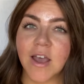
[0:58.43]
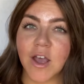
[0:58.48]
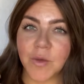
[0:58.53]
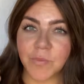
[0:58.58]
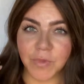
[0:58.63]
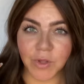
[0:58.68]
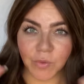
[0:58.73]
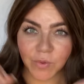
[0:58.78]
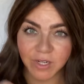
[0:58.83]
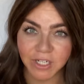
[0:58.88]

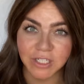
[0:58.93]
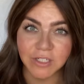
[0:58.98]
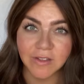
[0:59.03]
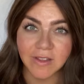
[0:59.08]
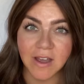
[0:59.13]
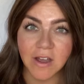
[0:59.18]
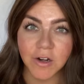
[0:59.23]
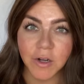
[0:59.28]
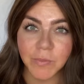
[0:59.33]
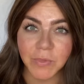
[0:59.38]
you'll want to do
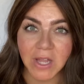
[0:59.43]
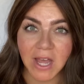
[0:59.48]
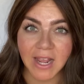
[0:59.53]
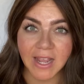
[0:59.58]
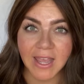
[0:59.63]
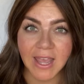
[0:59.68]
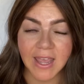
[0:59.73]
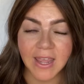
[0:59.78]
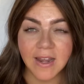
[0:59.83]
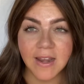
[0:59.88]
that on a block
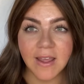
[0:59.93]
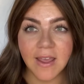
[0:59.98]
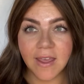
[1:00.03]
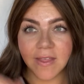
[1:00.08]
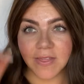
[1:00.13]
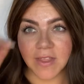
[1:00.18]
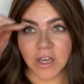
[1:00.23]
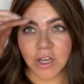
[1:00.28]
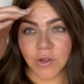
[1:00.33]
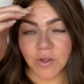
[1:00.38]
head,
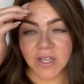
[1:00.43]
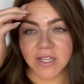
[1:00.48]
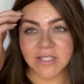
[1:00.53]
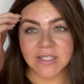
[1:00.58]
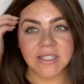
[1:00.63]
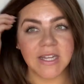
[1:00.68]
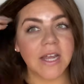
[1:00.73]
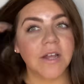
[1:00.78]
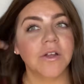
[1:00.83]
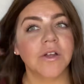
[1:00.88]
and then you can
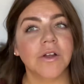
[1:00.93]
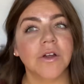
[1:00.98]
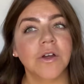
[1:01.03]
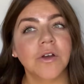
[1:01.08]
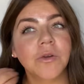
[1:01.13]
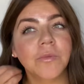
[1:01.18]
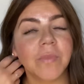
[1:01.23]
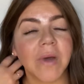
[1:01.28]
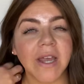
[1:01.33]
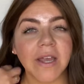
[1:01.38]
style your
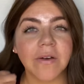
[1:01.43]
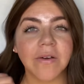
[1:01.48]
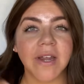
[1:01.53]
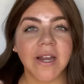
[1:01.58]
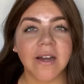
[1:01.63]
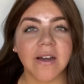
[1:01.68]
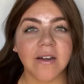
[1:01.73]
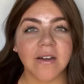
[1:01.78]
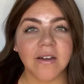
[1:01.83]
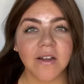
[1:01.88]
own bio
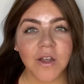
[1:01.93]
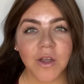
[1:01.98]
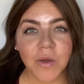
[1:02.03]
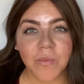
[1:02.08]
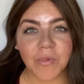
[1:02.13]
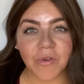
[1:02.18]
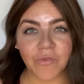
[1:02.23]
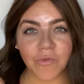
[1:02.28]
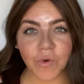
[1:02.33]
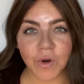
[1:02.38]
hair
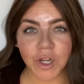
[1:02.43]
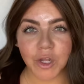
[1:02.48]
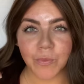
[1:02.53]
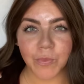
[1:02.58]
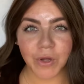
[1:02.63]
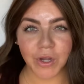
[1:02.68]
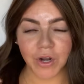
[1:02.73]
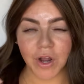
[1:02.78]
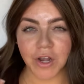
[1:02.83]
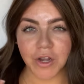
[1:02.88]
before you
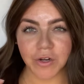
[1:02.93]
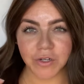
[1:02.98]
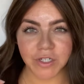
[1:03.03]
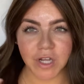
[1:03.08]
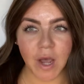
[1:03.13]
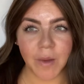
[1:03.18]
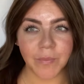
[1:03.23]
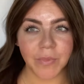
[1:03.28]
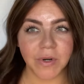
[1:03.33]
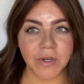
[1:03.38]
put on your
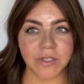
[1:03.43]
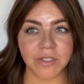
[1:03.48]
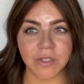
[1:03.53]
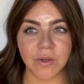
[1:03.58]
topper. So